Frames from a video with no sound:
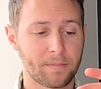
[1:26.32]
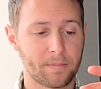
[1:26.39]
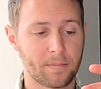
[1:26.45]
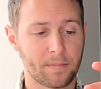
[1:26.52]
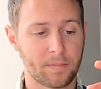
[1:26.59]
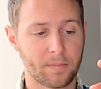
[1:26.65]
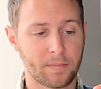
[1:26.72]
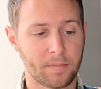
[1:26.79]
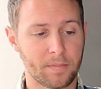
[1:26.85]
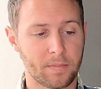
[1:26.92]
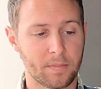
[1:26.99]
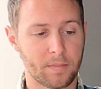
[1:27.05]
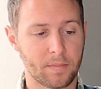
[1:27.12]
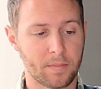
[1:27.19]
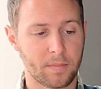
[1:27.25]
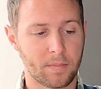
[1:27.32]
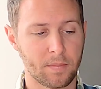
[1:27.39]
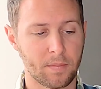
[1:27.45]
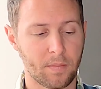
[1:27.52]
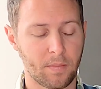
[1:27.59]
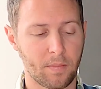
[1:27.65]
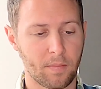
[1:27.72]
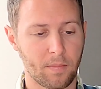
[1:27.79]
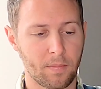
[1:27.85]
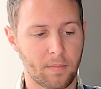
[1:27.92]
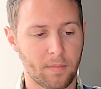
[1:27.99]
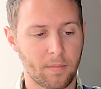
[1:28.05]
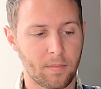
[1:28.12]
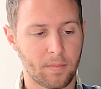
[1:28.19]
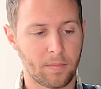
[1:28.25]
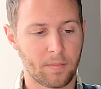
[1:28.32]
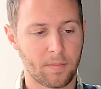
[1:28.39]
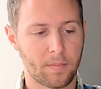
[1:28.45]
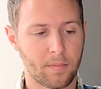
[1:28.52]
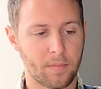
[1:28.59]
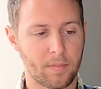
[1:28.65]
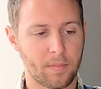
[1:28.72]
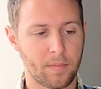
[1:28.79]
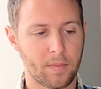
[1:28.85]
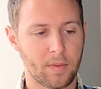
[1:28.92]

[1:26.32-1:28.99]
(silence)